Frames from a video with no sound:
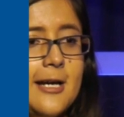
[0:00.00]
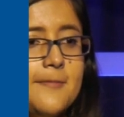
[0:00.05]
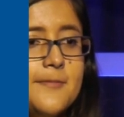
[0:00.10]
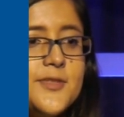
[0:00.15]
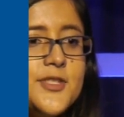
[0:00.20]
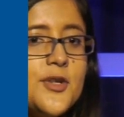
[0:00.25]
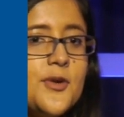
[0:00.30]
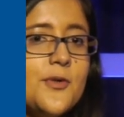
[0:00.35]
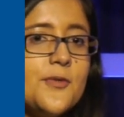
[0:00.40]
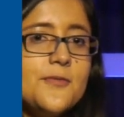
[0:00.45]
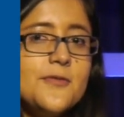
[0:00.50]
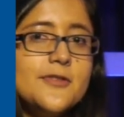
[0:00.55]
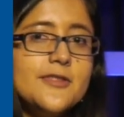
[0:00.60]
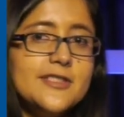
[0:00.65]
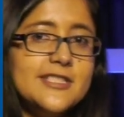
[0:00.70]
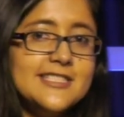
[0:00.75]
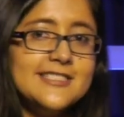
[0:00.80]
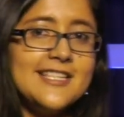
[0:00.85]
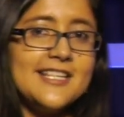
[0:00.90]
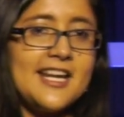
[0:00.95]
So
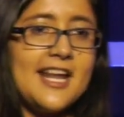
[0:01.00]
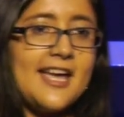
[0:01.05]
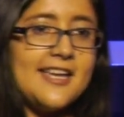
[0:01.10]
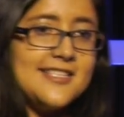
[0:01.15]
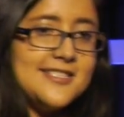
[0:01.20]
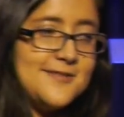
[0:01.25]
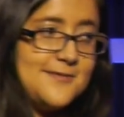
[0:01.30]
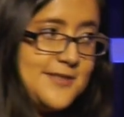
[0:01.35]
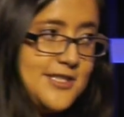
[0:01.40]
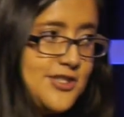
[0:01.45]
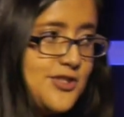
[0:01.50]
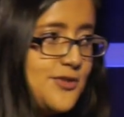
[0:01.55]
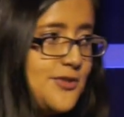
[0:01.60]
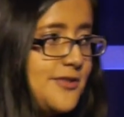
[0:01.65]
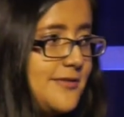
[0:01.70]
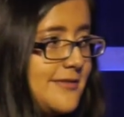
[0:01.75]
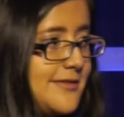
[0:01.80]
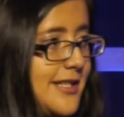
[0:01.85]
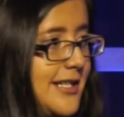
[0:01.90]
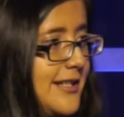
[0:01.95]
there is a nice
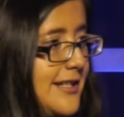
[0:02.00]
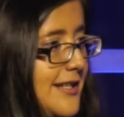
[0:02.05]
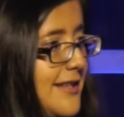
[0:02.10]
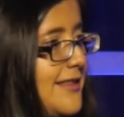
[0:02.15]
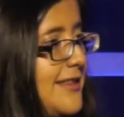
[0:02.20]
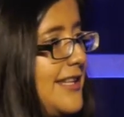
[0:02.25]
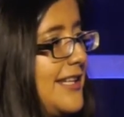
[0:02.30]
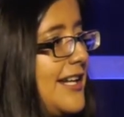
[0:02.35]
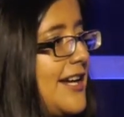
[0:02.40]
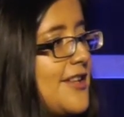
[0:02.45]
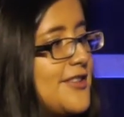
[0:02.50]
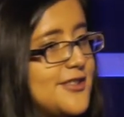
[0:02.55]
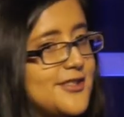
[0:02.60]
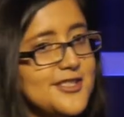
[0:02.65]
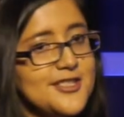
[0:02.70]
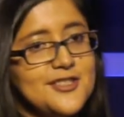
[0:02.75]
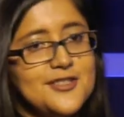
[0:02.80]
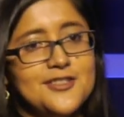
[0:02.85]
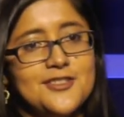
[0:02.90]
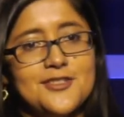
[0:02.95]
feature, I think
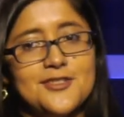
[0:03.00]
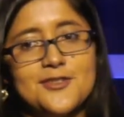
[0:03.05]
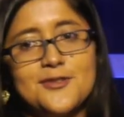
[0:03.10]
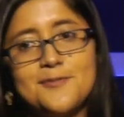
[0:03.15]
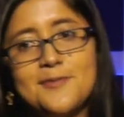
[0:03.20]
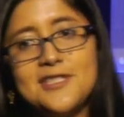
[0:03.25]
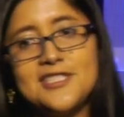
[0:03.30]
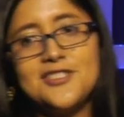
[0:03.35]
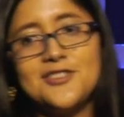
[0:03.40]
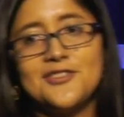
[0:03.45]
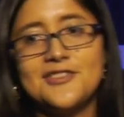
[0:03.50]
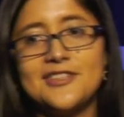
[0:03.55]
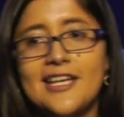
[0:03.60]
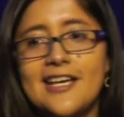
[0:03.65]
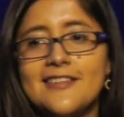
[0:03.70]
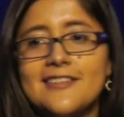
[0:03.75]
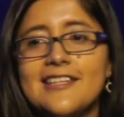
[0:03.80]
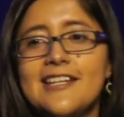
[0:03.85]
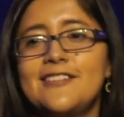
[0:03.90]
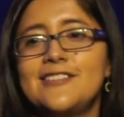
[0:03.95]
Anders just mentioned
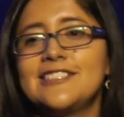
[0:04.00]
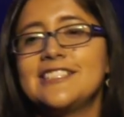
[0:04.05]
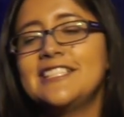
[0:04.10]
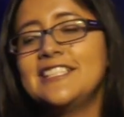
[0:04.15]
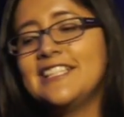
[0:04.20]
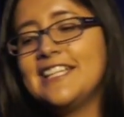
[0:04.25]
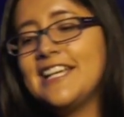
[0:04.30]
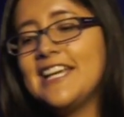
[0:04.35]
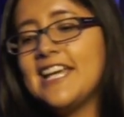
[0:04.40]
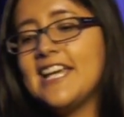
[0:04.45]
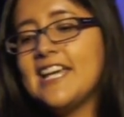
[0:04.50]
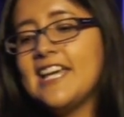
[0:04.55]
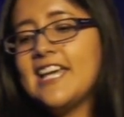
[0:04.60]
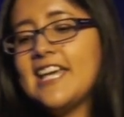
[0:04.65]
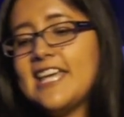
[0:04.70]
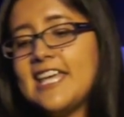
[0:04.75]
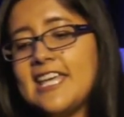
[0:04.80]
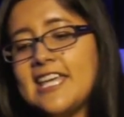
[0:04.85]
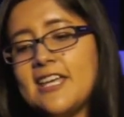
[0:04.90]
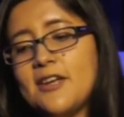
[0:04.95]
that early,
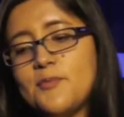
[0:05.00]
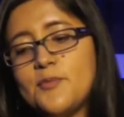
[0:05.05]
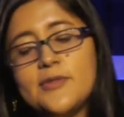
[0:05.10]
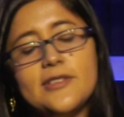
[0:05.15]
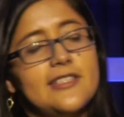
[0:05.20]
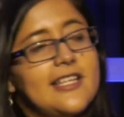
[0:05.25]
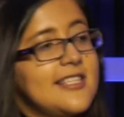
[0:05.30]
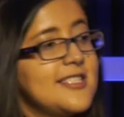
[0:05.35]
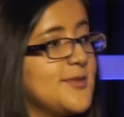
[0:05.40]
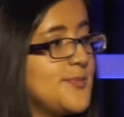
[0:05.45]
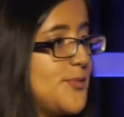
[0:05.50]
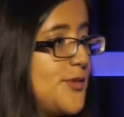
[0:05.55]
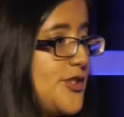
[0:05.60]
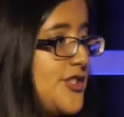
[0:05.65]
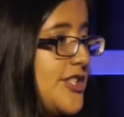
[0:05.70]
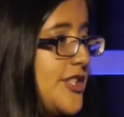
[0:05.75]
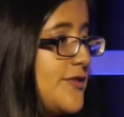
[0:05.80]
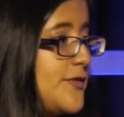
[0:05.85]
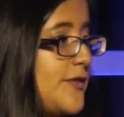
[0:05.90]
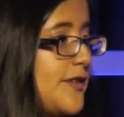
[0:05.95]
that's
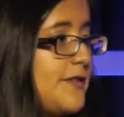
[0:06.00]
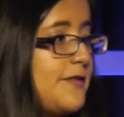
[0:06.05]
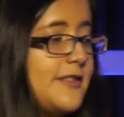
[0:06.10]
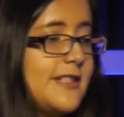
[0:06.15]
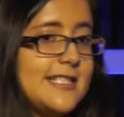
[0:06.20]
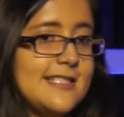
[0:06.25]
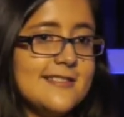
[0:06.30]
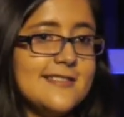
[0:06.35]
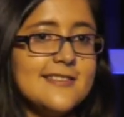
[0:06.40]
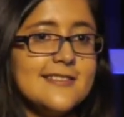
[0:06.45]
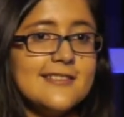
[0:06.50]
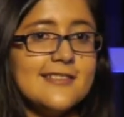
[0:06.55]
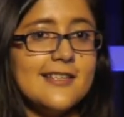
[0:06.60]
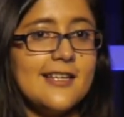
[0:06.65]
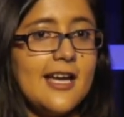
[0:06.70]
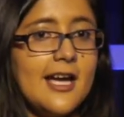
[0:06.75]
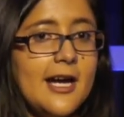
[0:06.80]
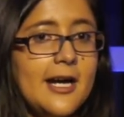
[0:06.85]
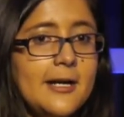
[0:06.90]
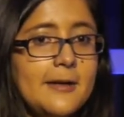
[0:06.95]
project reference.
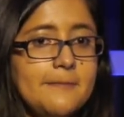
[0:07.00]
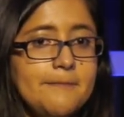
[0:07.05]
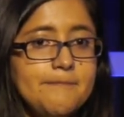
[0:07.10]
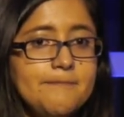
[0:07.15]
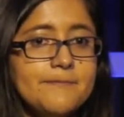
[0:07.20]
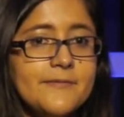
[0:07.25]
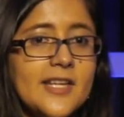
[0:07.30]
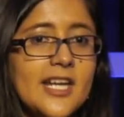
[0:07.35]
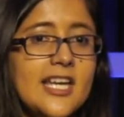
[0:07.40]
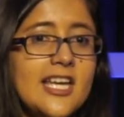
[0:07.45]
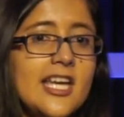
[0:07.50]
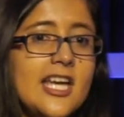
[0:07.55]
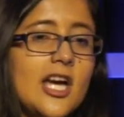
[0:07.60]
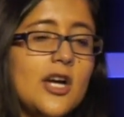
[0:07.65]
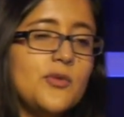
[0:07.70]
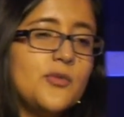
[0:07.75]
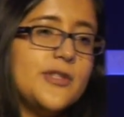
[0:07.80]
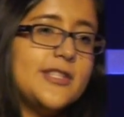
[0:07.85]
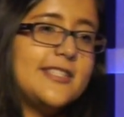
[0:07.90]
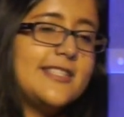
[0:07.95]

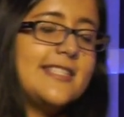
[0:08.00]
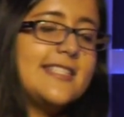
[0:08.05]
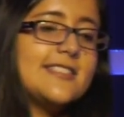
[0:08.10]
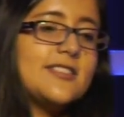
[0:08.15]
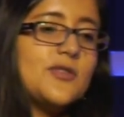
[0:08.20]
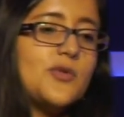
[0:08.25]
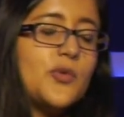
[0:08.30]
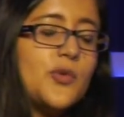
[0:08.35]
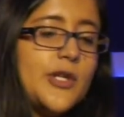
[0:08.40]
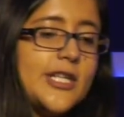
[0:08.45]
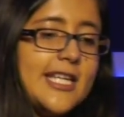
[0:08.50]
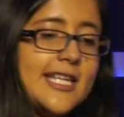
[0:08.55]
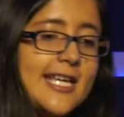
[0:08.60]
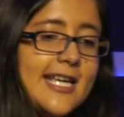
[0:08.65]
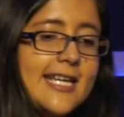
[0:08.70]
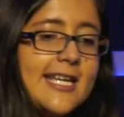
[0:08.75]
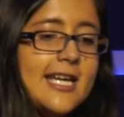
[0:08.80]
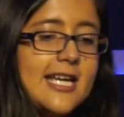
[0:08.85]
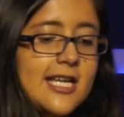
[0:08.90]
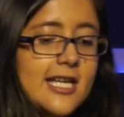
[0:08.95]
And with this, we
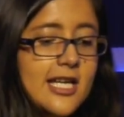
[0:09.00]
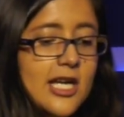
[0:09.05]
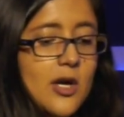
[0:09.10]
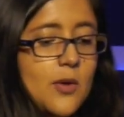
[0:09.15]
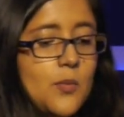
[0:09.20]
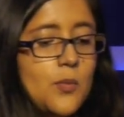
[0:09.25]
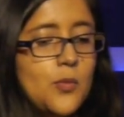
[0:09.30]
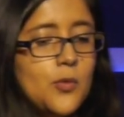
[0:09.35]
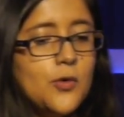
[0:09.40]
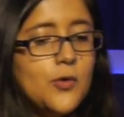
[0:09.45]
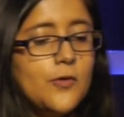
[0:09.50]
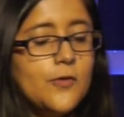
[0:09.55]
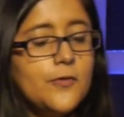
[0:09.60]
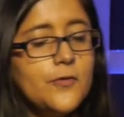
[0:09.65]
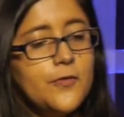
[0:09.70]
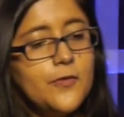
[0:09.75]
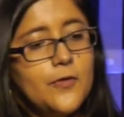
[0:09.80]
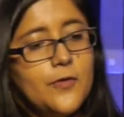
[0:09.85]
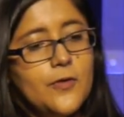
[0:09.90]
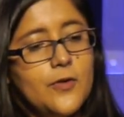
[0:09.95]
can
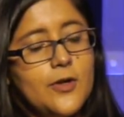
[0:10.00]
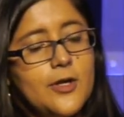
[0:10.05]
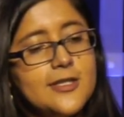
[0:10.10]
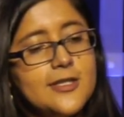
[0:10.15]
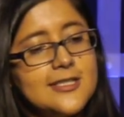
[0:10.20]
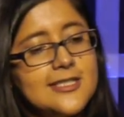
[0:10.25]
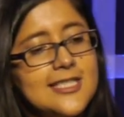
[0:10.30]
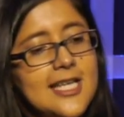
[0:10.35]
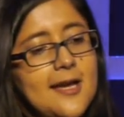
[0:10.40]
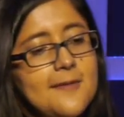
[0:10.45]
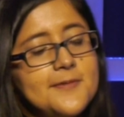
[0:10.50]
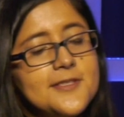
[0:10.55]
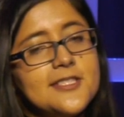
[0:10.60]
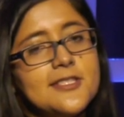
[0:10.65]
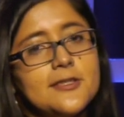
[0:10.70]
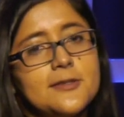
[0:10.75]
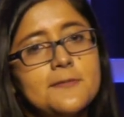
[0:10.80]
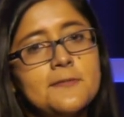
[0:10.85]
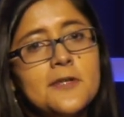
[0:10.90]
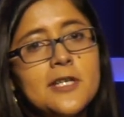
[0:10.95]
move
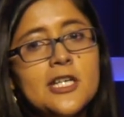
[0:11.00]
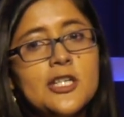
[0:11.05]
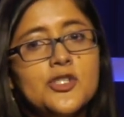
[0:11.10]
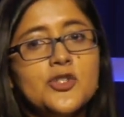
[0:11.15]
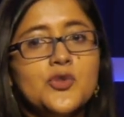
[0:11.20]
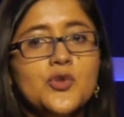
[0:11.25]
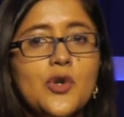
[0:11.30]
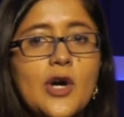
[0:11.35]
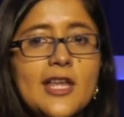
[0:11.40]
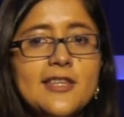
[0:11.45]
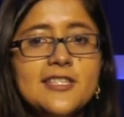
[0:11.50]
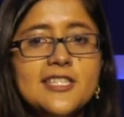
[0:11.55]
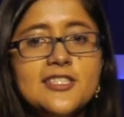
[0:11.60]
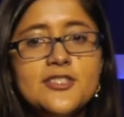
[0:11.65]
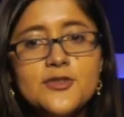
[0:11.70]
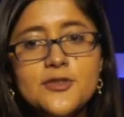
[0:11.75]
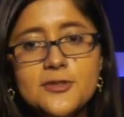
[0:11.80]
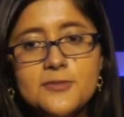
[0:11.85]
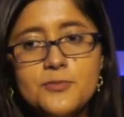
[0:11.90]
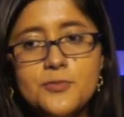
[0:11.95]
TypeScript to a
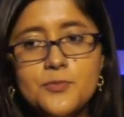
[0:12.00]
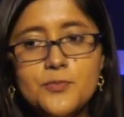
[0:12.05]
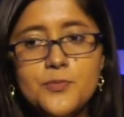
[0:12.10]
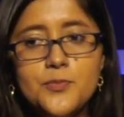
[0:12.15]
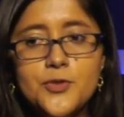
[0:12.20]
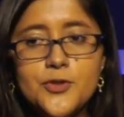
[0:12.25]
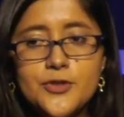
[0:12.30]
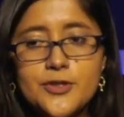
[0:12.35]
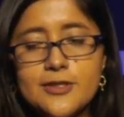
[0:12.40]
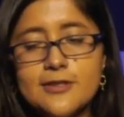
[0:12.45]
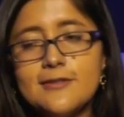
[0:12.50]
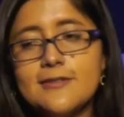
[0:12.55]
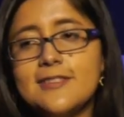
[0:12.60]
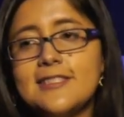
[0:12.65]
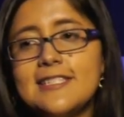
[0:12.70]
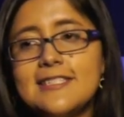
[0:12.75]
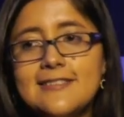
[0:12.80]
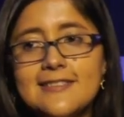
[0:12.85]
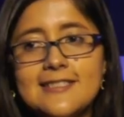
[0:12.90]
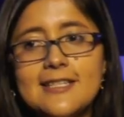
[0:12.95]
distributed
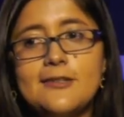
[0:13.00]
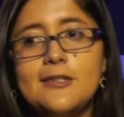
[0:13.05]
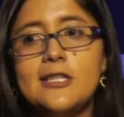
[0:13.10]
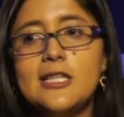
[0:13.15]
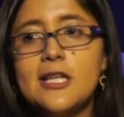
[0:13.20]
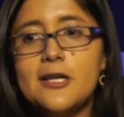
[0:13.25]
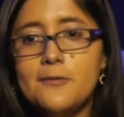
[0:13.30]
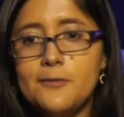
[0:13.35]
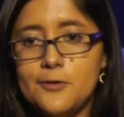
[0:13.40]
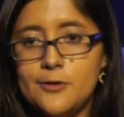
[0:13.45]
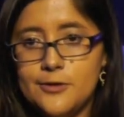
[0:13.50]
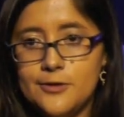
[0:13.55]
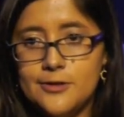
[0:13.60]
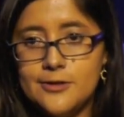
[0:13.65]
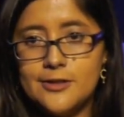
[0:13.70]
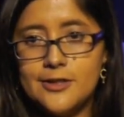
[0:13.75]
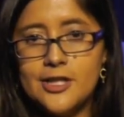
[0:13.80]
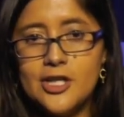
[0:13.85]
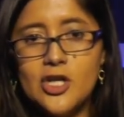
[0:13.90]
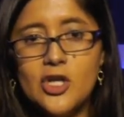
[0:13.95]
system level.
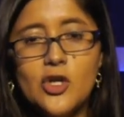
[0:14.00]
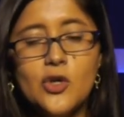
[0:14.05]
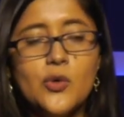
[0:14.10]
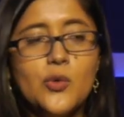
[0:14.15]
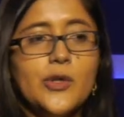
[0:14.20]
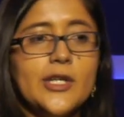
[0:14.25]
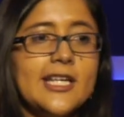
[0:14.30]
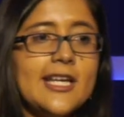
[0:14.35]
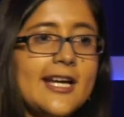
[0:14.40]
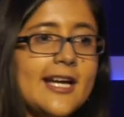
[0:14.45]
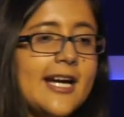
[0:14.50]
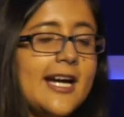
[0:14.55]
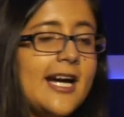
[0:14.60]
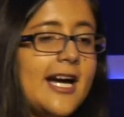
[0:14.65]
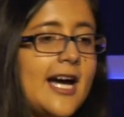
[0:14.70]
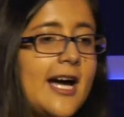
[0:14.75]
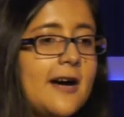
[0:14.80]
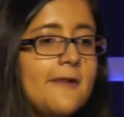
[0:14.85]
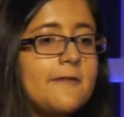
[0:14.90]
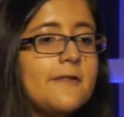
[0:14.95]
We can
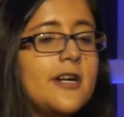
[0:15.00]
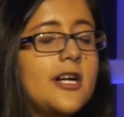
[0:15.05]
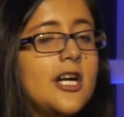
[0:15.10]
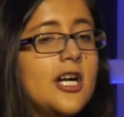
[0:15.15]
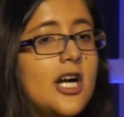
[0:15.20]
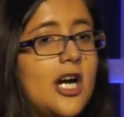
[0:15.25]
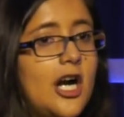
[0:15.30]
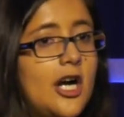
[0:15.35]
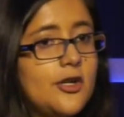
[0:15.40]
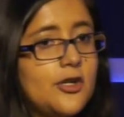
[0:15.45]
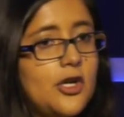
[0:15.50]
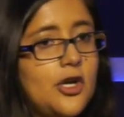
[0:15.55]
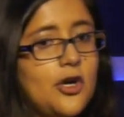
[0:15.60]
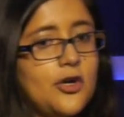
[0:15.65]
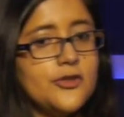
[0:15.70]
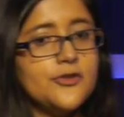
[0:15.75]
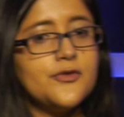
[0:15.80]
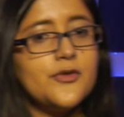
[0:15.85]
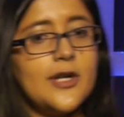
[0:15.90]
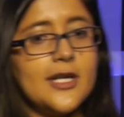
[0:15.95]
have our
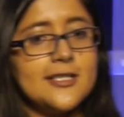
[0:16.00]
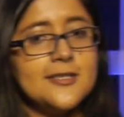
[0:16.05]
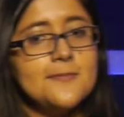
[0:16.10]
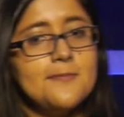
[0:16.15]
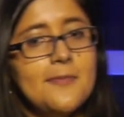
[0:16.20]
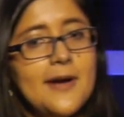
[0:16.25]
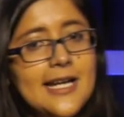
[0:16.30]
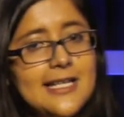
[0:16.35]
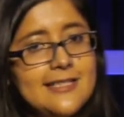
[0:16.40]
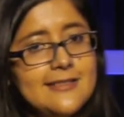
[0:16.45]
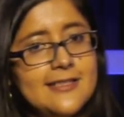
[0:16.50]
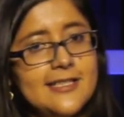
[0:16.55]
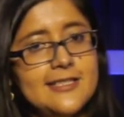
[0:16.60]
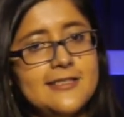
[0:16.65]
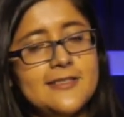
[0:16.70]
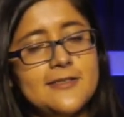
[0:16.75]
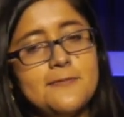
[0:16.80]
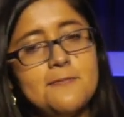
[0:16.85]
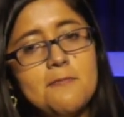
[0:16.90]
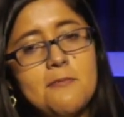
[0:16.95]
contracts
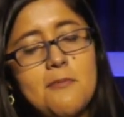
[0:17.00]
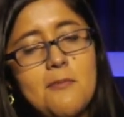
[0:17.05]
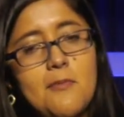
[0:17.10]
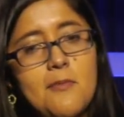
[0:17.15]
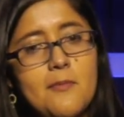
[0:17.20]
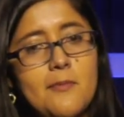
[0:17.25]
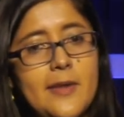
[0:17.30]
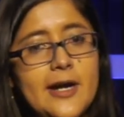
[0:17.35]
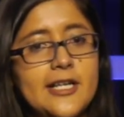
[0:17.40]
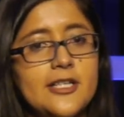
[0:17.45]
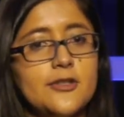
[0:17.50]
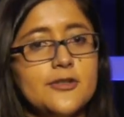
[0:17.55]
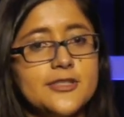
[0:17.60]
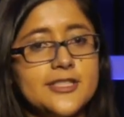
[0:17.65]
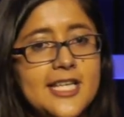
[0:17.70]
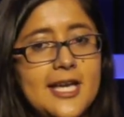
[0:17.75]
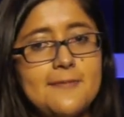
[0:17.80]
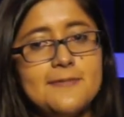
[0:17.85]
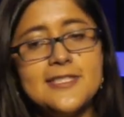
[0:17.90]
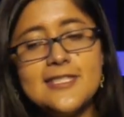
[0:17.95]
validated by our
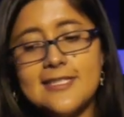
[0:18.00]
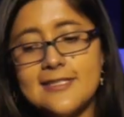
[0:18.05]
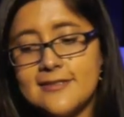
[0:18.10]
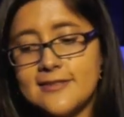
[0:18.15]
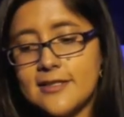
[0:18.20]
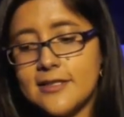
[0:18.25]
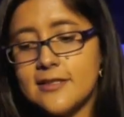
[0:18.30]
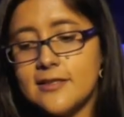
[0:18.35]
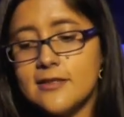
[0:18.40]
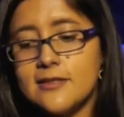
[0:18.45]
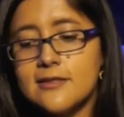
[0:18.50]
type system.